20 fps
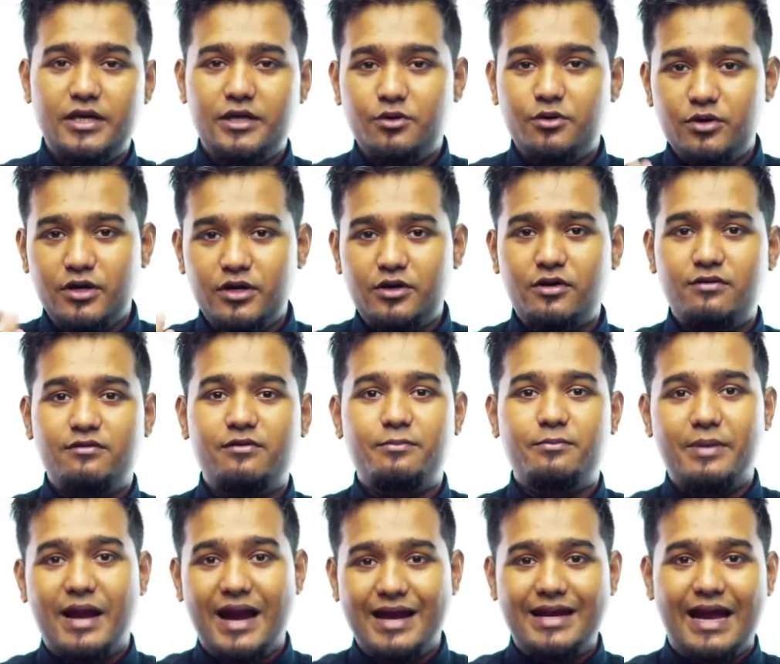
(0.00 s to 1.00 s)
You need to have a
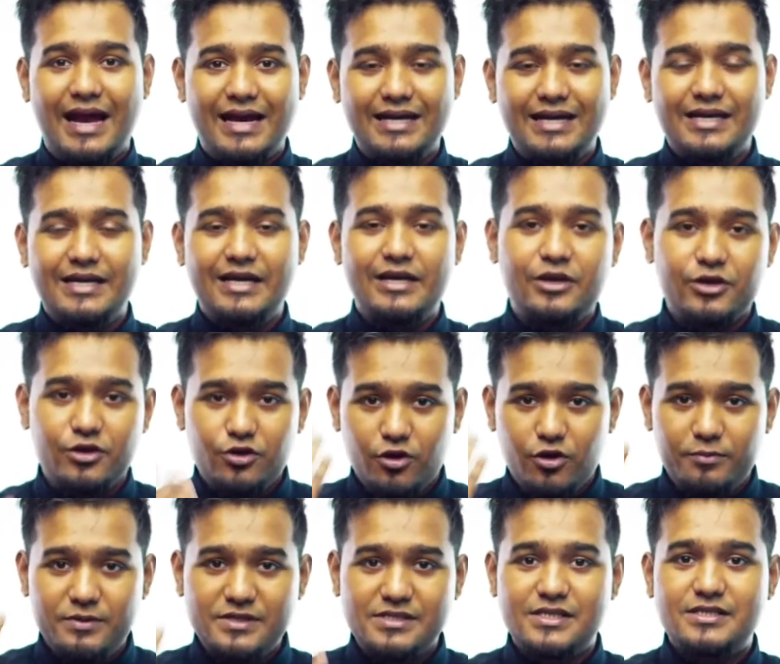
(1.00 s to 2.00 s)
brand identity. Your
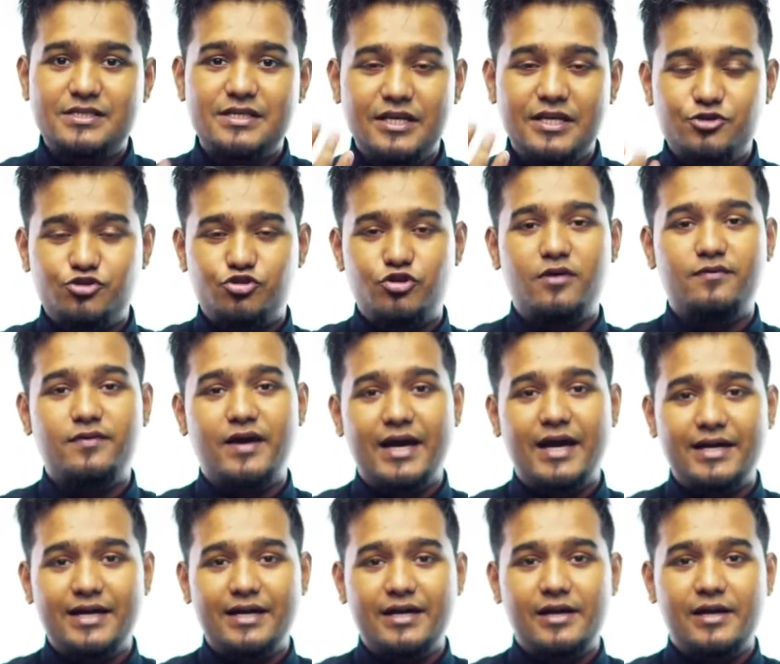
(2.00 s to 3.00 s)
business needs to have an
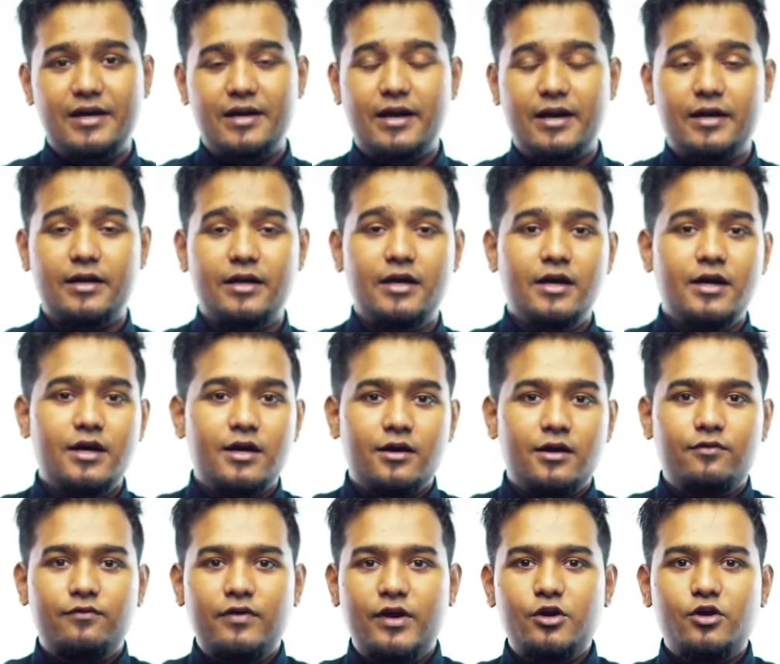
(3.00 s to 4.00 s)
identity, right?
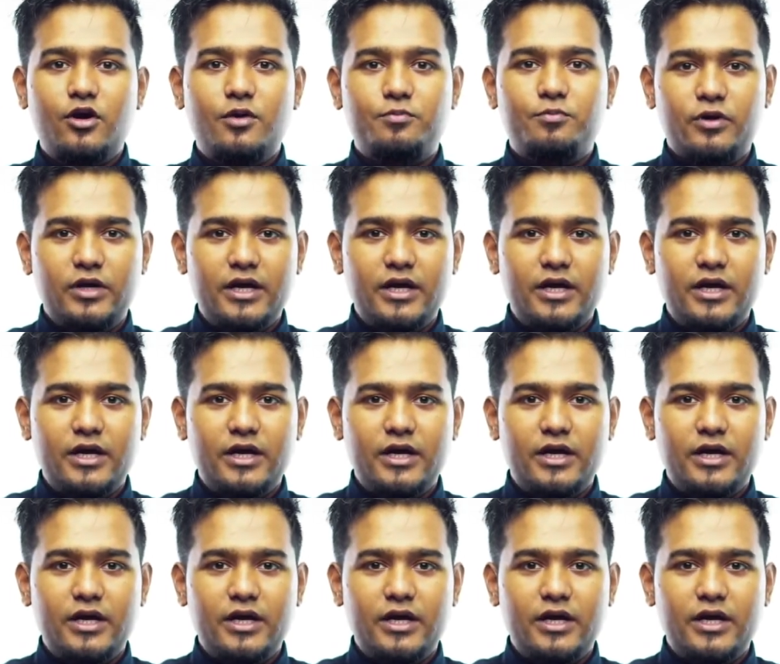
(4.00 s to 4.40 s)
When you are